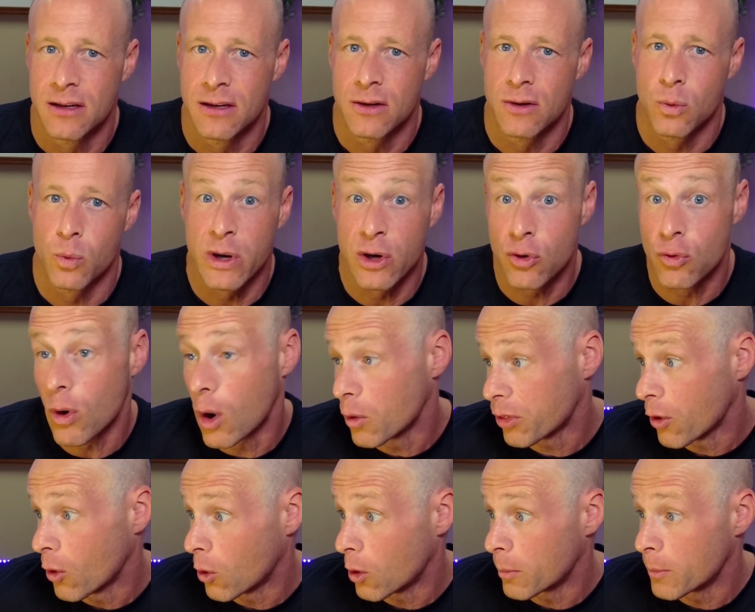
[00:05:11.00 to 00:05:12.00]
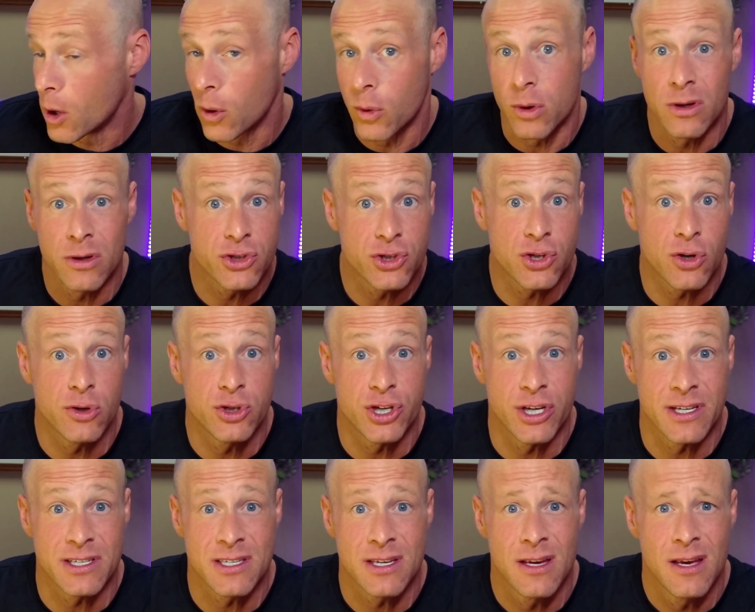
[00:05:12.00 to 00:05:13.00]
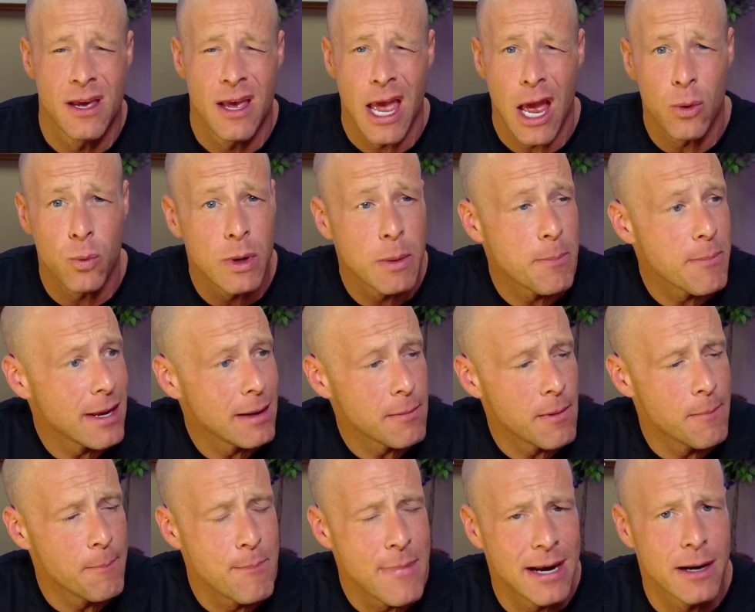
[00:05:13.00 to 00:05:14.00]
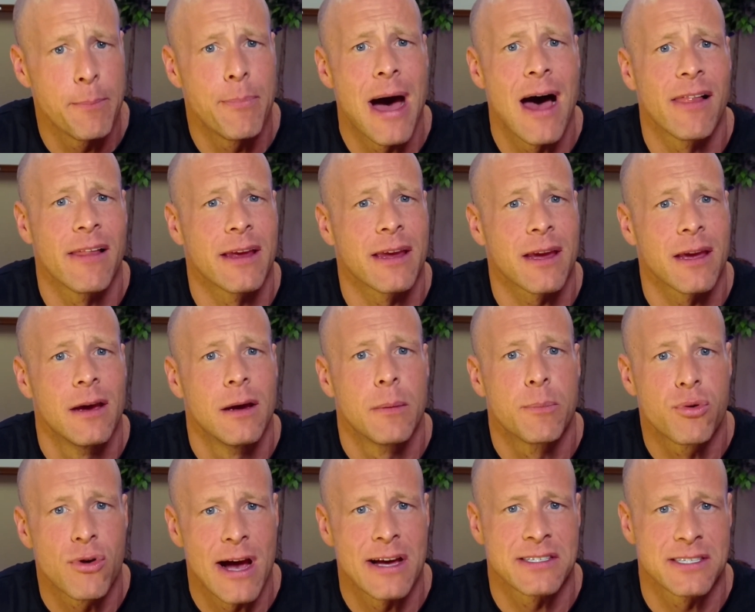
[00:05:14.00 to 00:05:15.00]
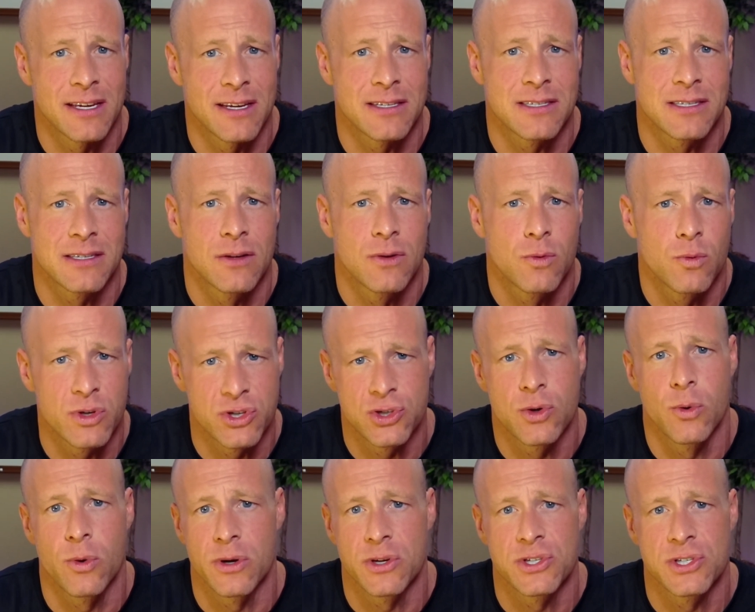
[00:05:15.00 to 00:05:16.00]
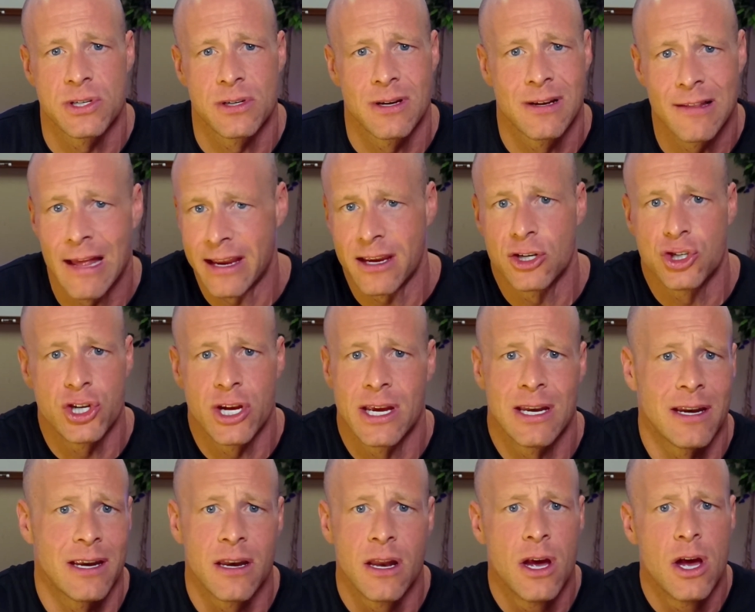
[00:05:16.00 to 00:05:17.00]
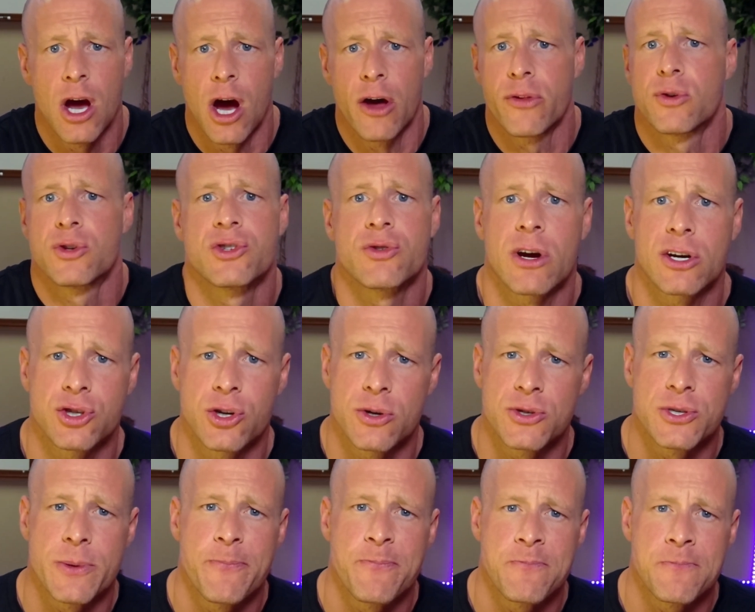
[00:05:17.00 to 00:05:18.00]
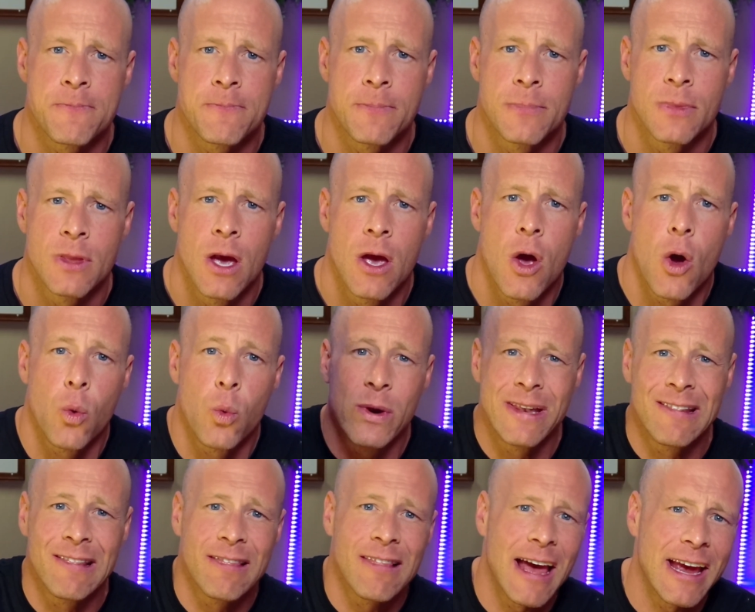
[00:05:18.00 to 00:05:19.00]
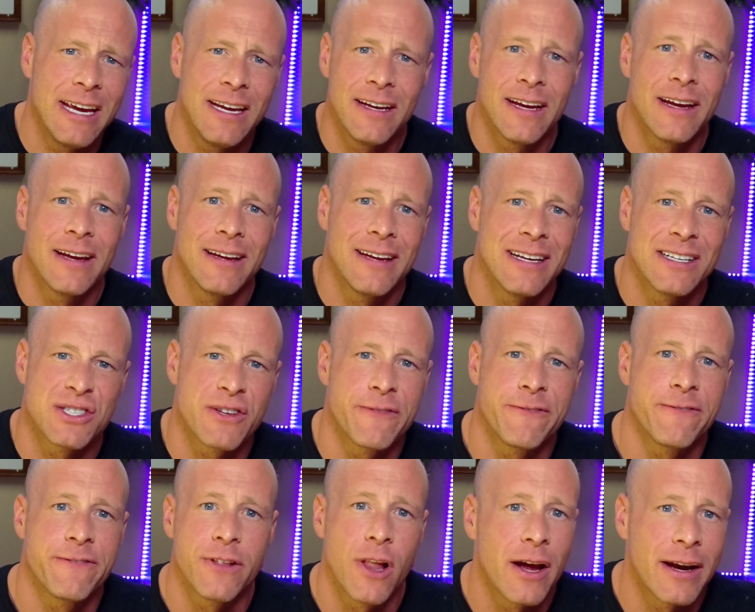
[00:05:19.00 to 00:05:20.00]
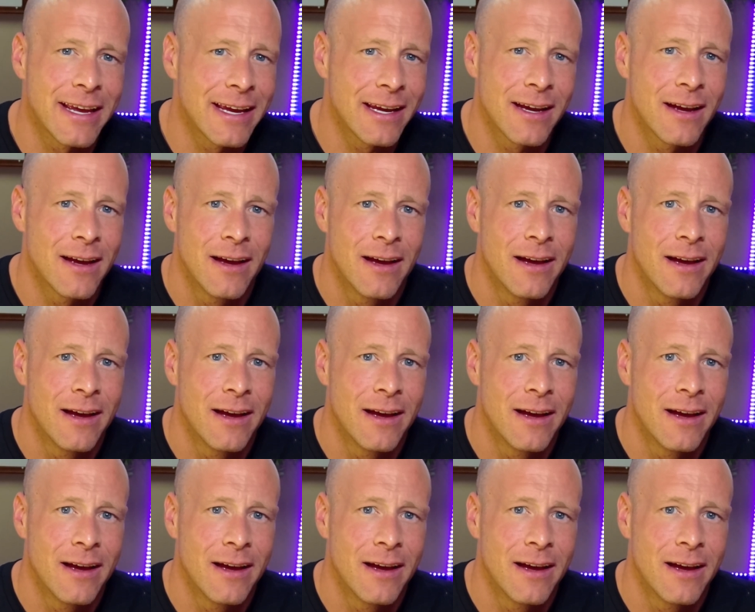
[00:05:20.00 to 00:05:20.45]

when growth hormone surges, and when metabolic process restores, glycogen and other structures. When light is flooding